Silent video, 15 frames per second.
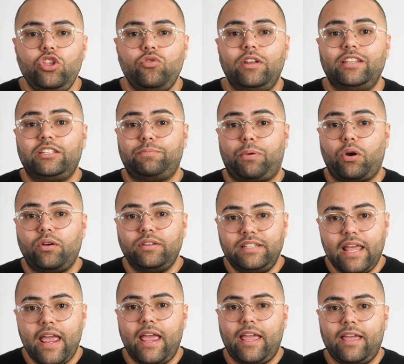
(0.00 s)
units per
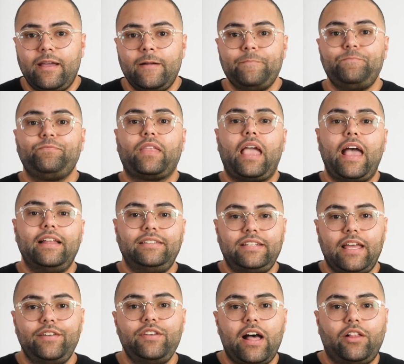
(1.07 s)
day at
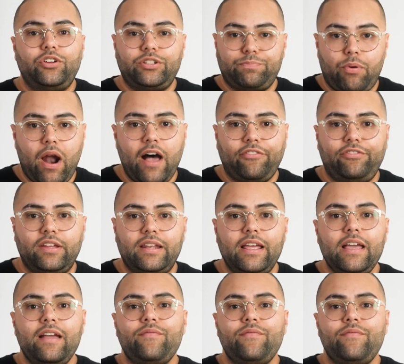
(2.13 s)
$10 profit,